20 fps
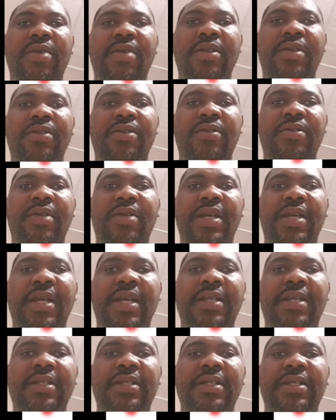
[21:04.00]
to get
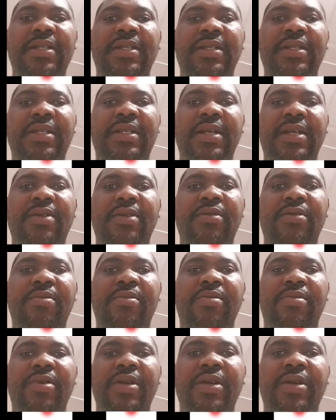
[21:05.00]

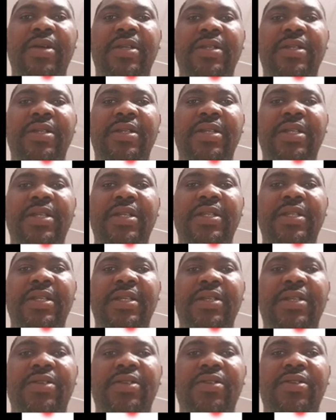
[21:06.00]
0.36
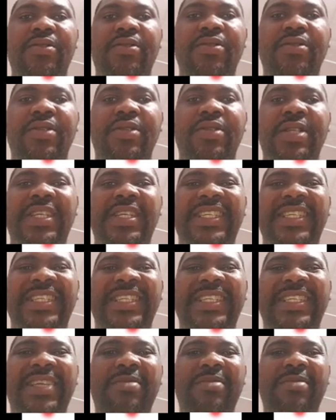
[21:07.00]
joules. You see the
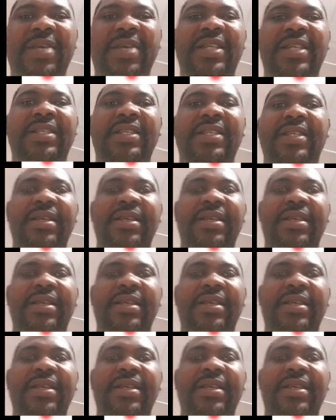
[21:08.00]
same answer.